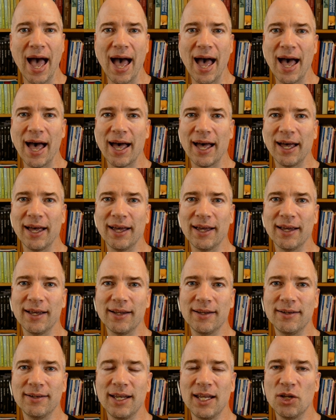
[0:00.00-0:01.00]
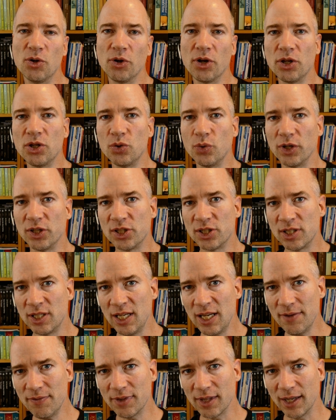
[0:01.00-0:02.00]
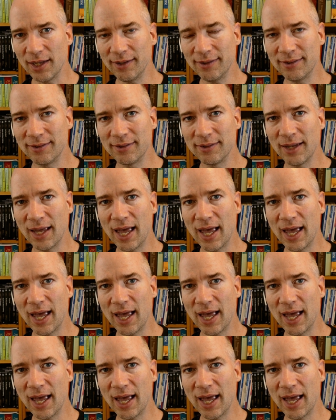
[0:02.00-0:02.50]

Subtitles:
And in order to achieve this,